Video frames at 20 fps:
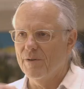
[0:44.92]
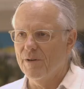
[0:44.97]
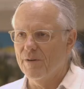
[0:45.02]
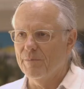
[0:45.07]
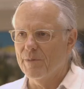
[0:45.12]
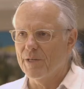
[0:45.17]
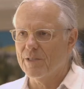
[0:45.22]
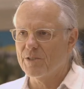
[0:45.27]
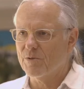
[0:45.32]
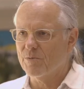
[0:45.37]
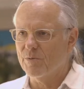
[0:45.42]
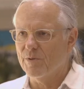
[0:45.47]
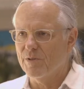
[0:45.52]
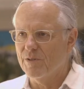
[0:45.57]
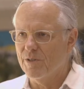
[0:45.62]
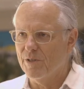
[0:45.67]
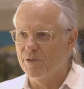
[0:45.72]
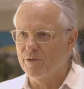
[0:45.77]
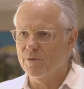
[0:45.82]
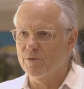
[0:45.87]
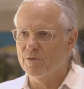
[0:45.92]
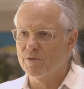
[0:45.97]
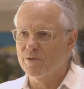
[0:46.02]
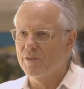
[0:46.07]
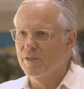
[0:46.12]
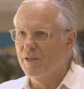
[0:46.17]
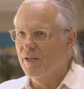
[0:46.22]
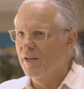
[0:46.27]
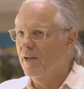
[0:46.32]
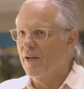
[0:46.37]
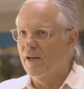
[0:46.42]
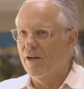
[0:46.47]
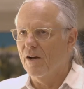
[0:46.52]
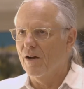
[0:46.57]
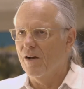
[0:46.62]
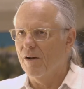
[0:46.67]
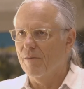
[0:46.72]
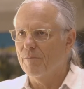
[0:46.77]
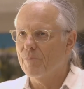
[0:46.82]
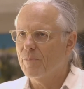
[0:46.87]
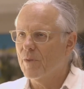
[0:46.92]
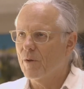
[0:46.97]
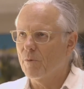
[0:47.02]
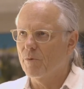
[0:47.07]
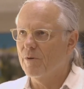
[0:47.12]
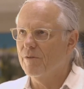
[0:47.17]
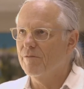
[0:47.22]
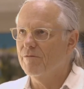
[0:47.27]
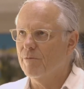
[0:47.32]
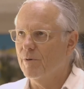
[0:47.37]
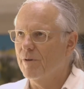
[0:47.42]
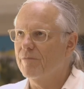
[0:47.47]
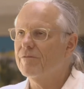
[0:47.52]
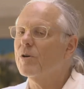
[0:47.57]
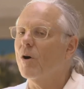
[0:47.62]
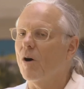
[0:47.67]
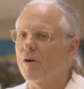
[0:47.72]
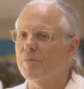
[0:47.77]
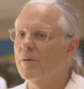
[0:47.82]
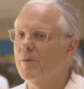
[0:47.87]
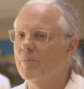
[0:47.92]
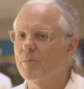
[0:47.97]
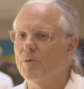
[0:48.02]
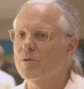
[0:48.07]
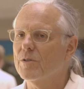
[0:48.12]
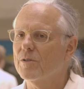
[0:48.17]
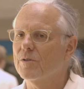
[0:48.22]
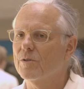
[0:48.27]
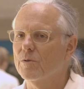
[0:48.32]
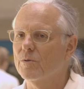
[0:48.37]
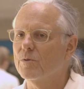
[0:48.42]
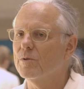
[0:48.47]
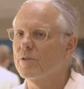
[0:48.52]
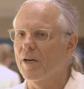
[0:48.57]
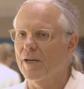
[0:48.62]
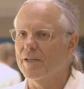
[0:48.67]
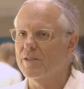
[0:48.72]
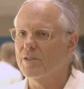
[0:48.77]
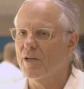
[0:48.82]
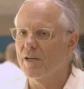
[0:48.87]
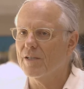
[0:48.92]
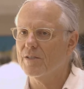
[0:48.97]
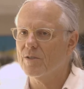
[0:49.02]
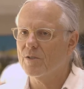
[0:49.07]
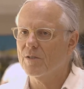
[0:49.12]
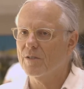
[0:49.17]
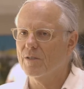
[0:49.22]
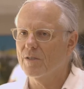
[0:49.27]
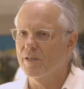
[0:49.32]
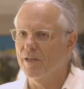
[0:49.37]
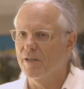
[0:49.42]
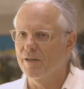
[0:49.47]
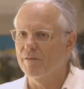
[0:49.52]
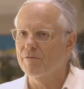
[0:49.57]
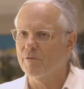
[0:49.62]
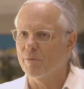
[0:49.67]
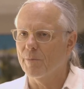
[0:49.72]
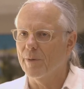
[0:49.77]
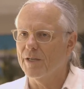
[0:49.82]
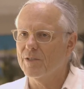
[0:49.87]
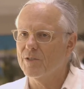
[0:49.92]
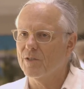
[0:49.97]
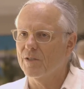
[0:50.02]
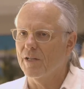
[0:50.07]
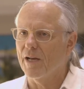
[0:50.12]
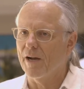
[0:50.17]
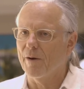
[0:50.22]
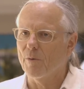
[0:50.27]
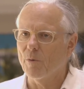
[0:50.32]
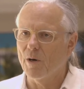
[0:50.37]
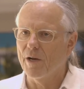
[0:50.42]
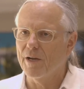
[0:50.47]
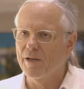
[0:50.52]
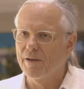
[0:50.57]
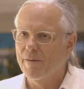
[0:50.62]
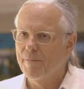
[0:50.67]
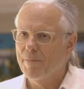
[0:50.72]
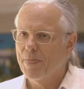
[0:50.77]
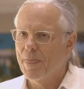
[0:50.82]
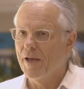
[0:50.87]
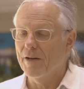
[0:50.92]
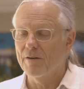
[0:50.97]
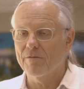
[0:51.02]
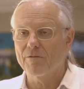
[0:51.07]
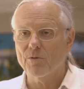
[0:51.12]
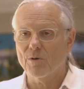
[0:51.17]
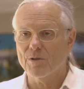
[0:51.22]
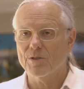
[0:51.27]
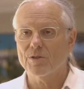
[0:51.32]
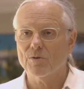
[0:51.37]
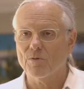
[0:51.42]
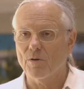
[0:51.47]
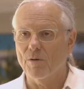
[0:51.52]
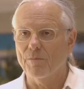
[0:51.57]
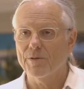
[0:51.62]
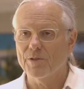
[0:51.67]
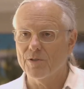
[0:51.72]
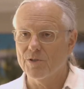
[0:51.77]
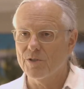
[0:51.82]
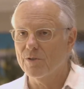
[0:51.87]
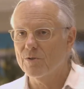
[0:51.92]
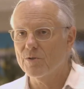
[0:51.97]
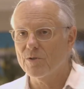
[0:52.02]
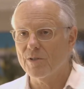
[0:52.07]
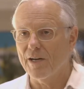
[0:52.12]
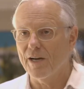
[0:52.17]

mixed with news, um, we've, we've taught people to digest information that way. And of course, Trump has used